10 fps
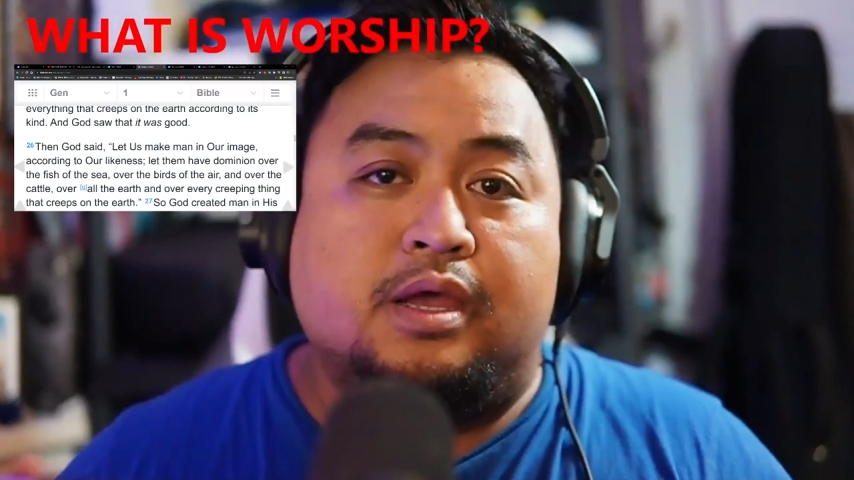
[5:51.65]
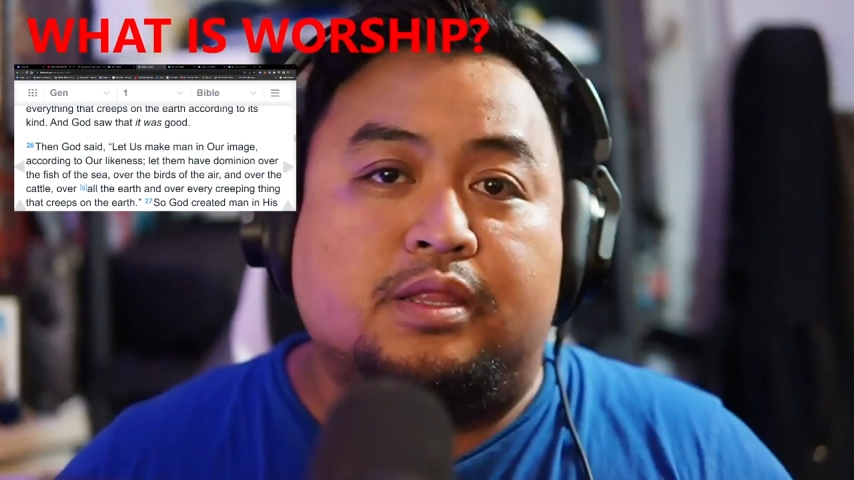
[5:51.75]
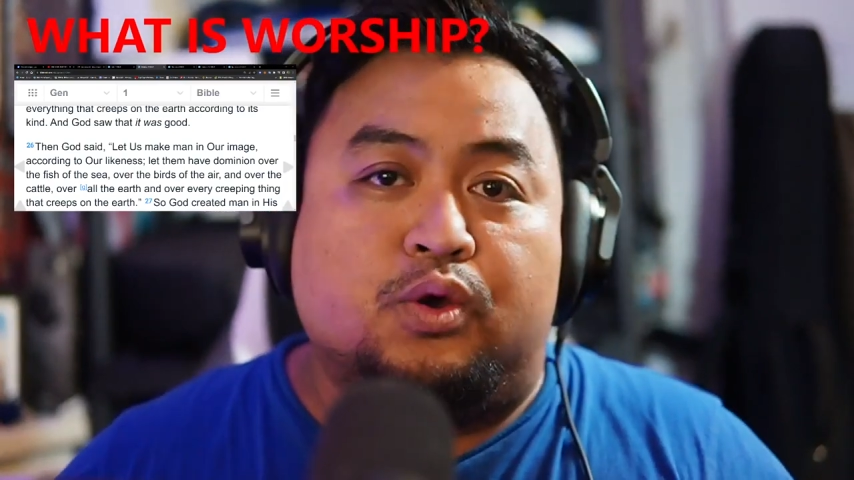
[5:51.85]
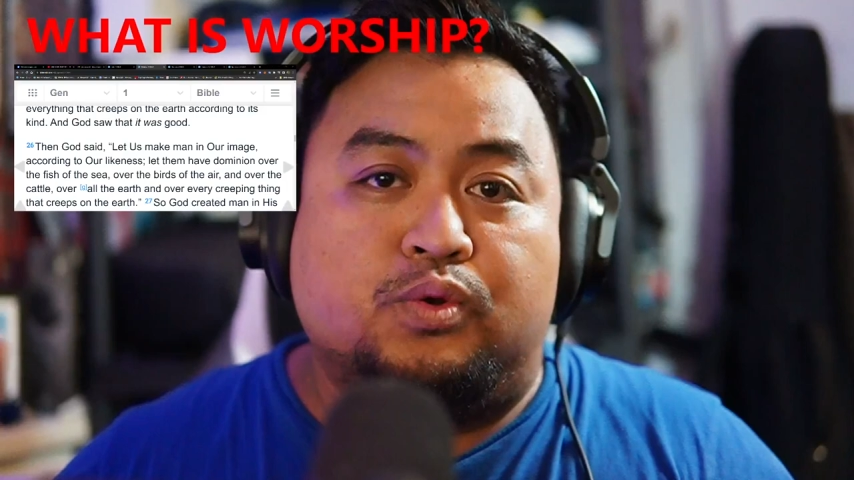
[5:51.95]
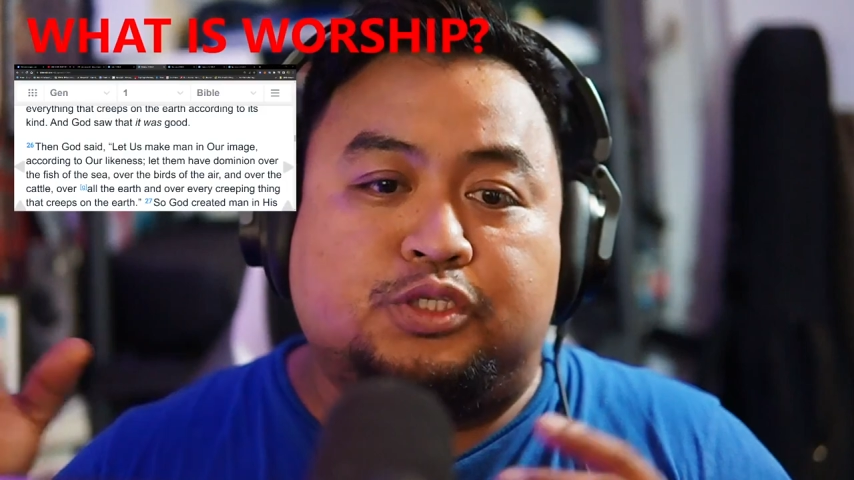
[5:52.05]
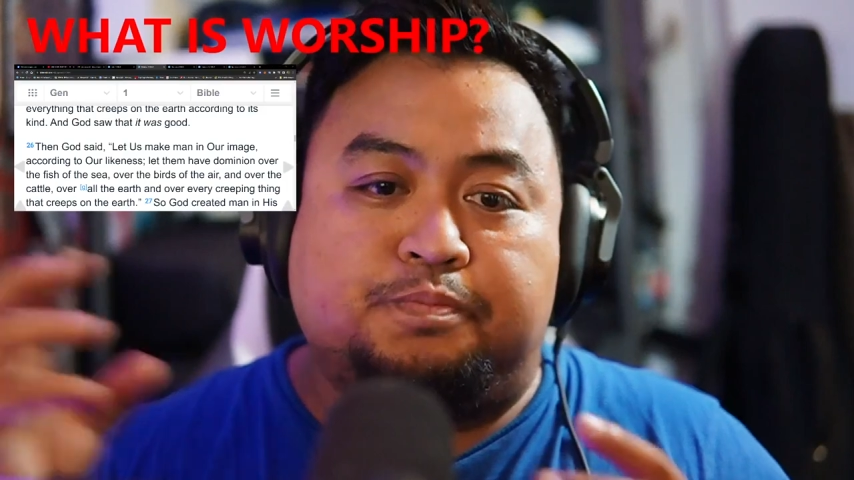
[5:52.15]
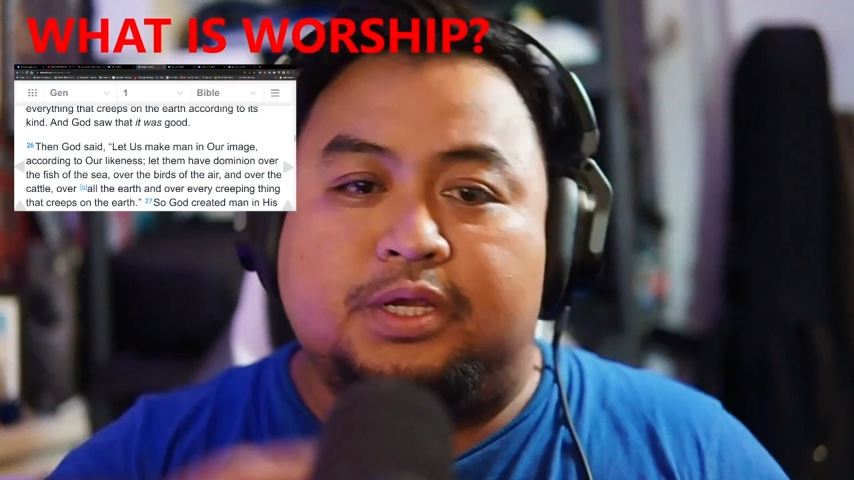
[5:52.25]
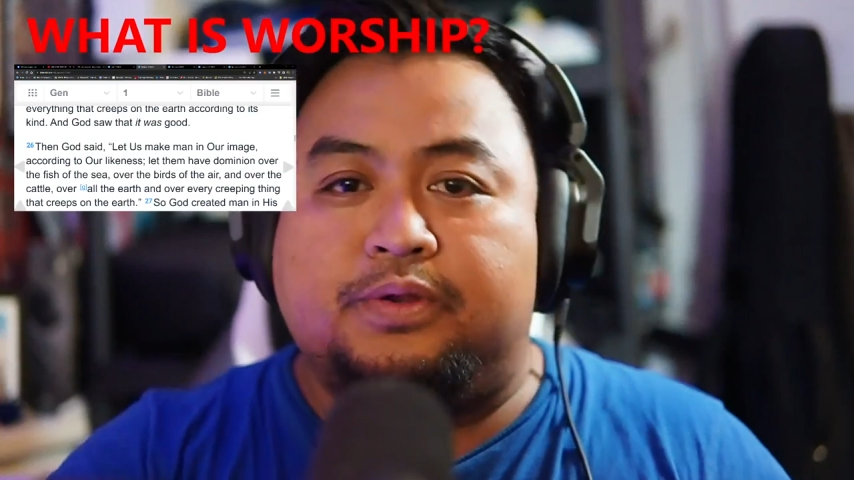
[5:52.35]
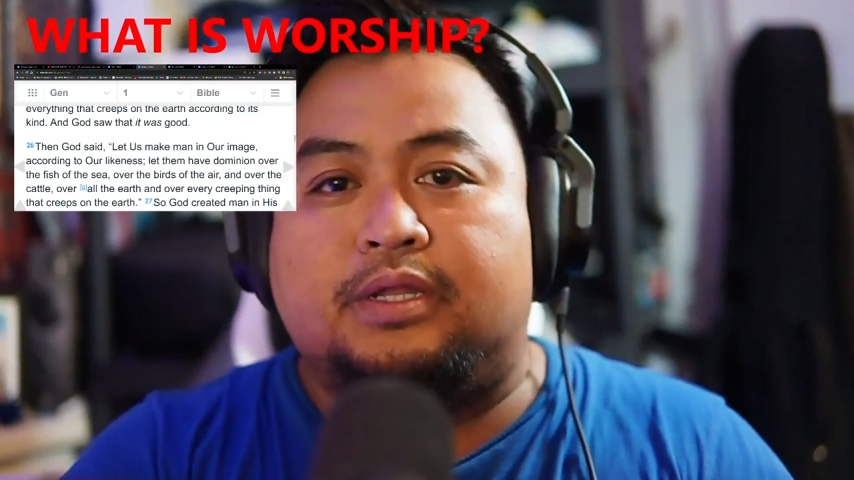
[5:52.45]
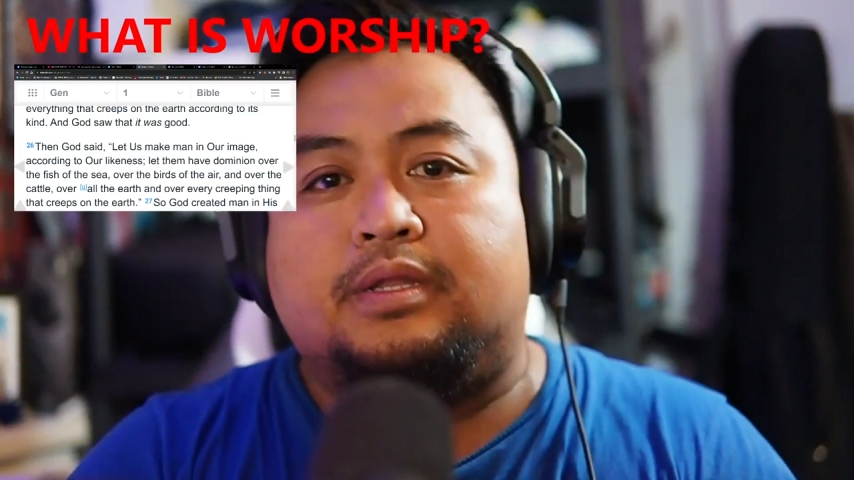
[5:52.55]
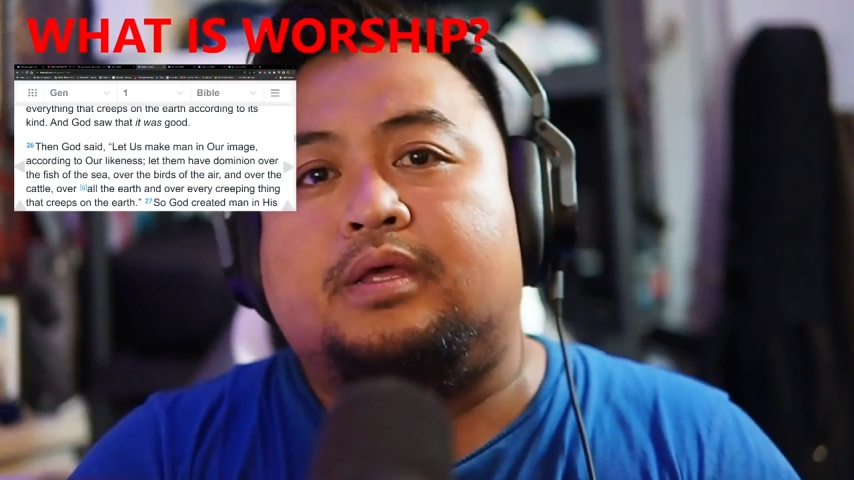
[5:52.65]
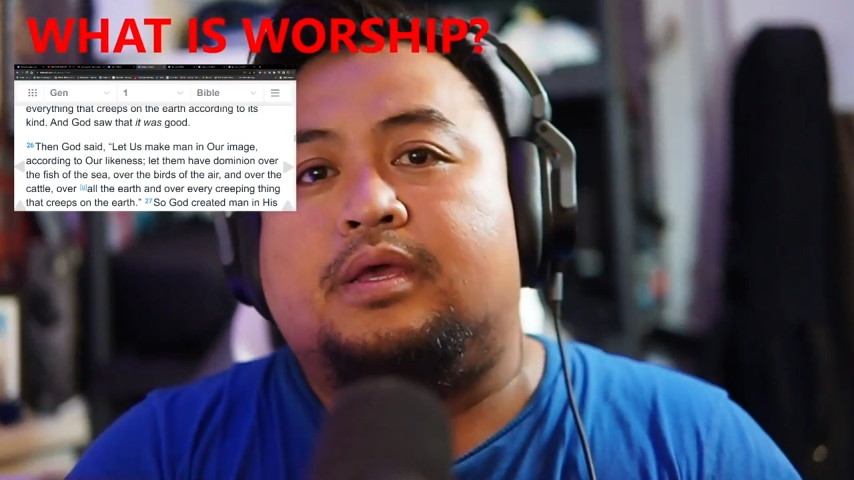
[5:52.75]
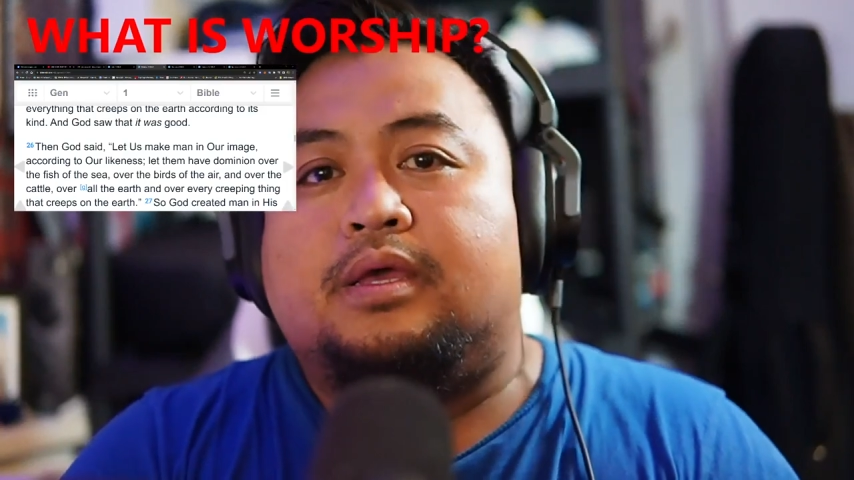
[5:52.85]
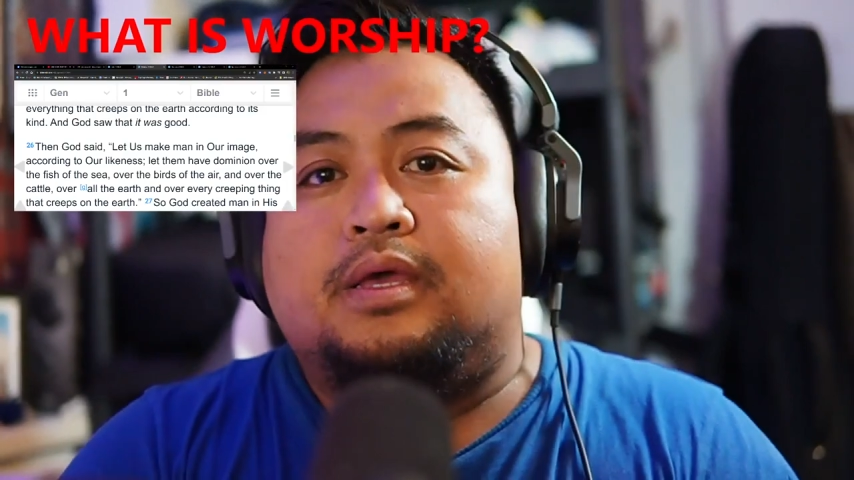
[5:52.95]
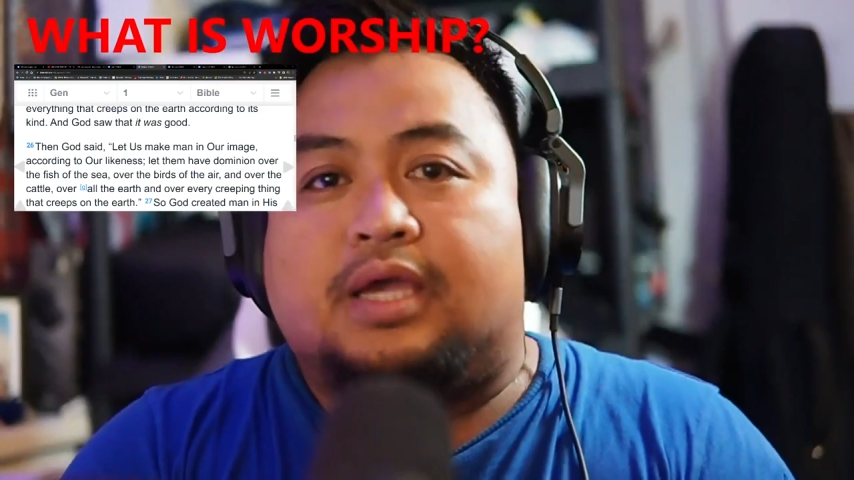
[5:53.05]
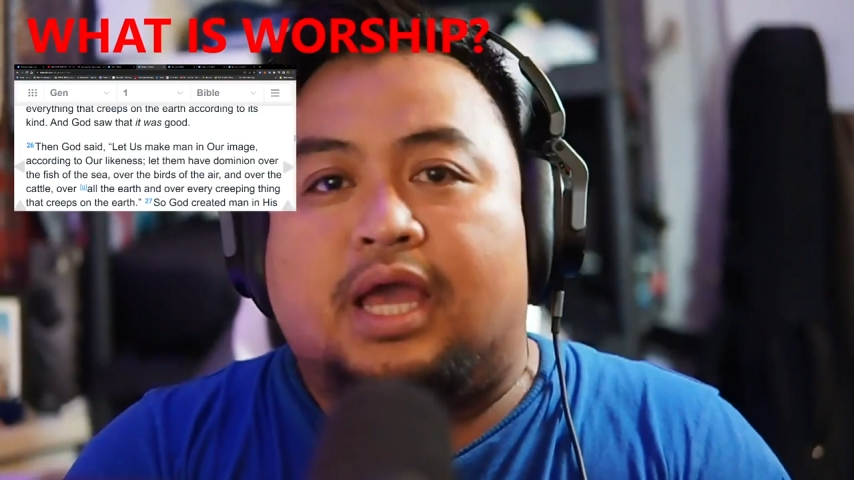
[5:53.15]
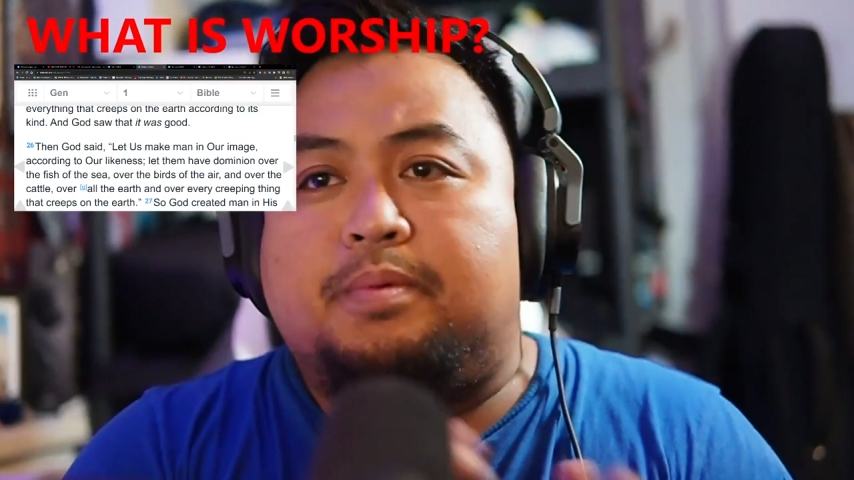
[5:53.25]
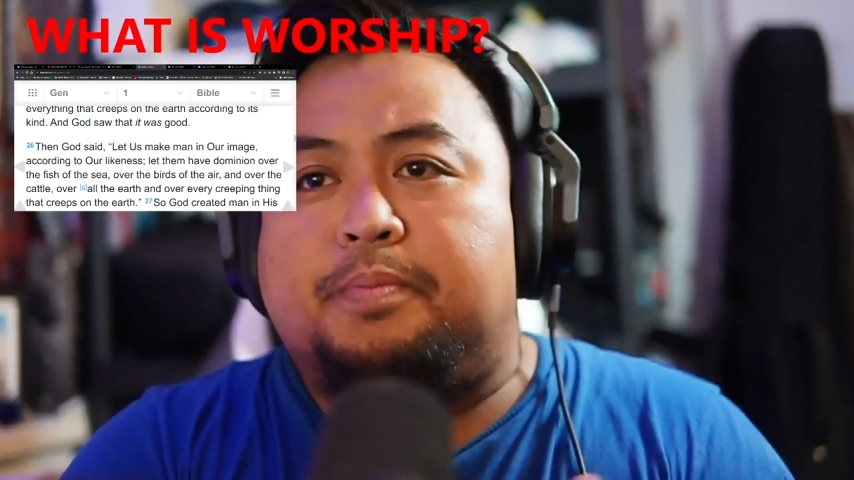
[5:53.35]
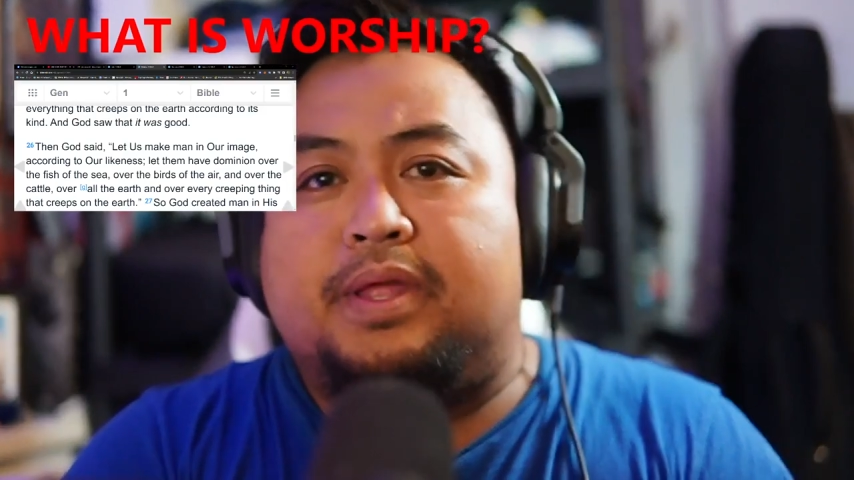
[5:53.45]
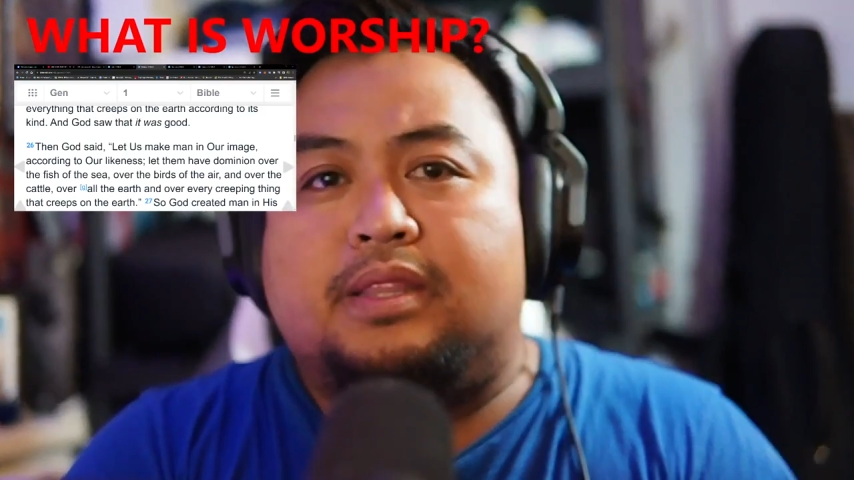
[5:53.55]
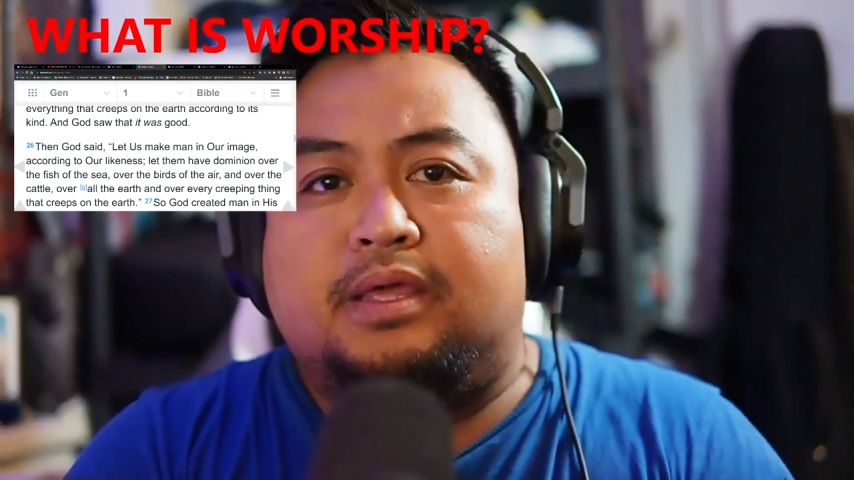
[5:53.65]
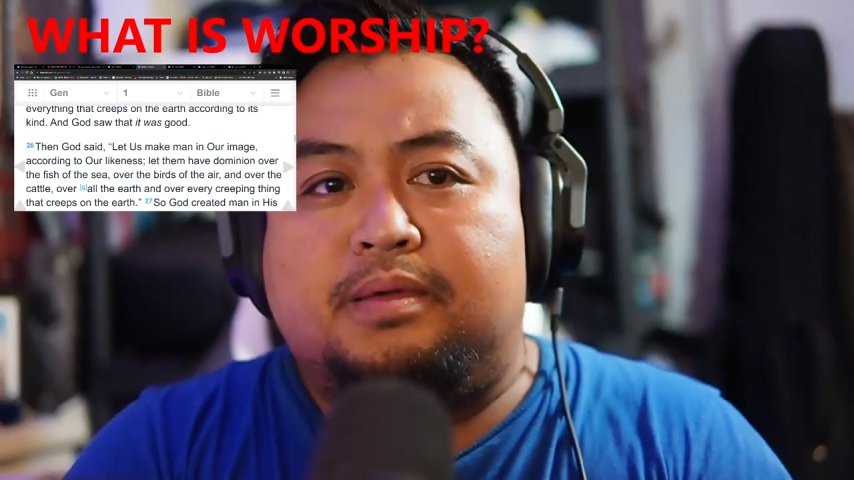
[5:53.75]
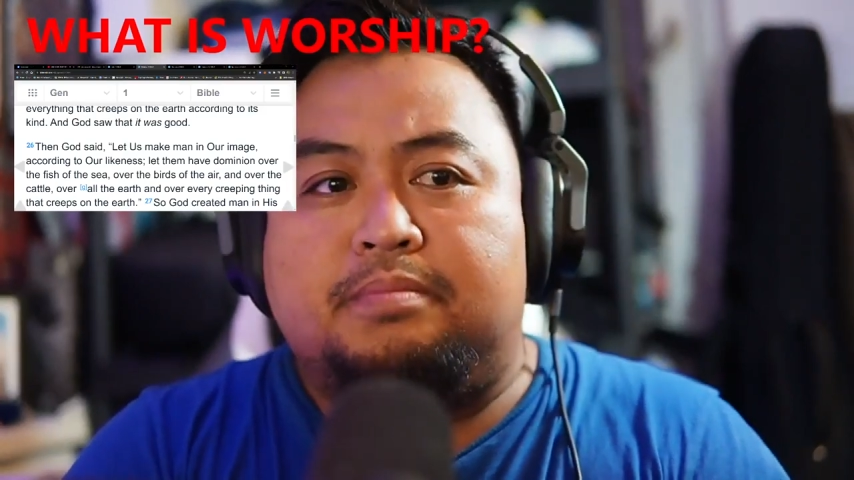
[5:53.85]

the Holy Spirit come upon them.